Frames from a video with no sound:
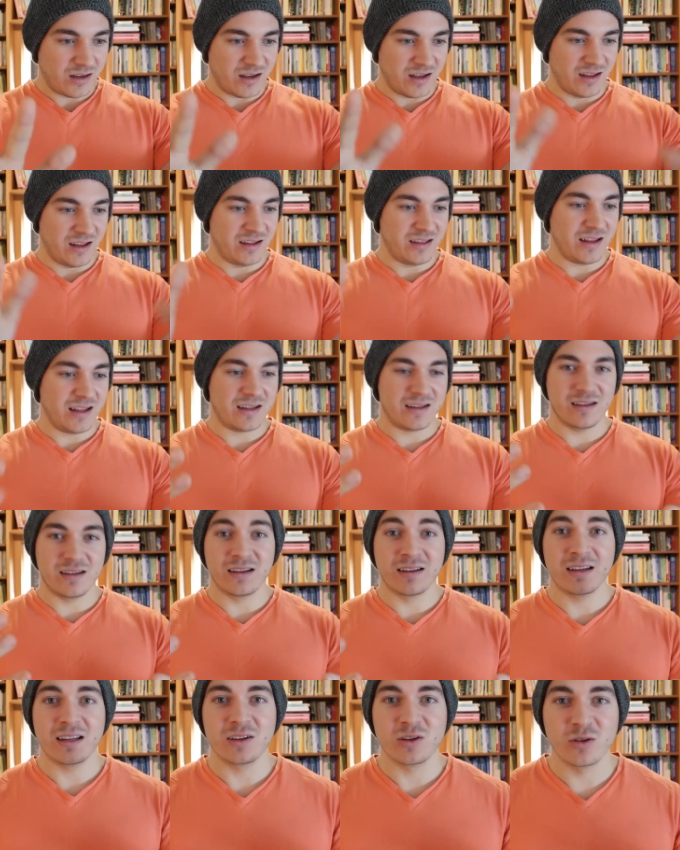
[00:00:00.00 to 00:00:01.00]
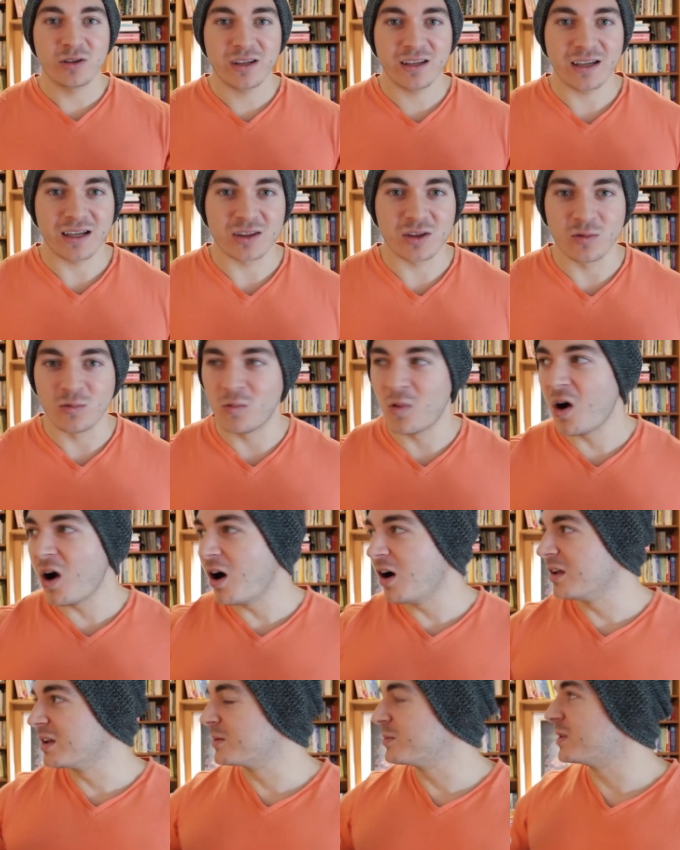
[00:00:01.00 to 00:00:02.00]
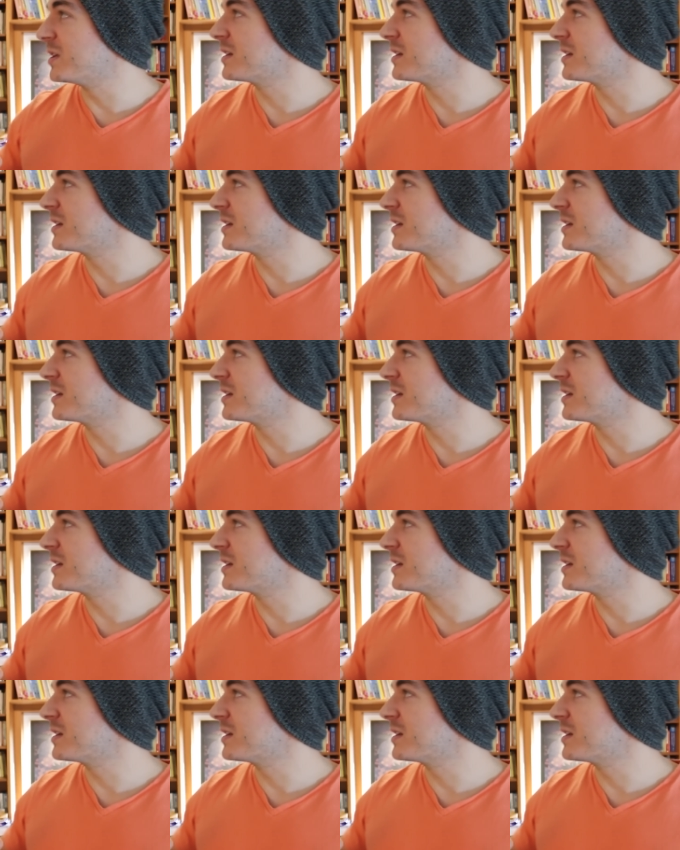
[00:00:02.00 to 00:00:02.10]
And then looking at the wall and